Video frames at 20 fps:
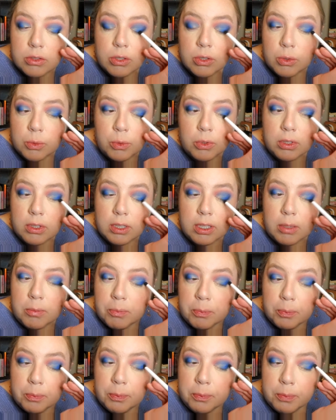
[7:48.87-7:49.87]
totally
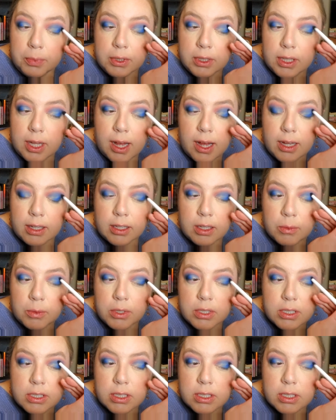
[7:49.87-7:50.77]
black. I want it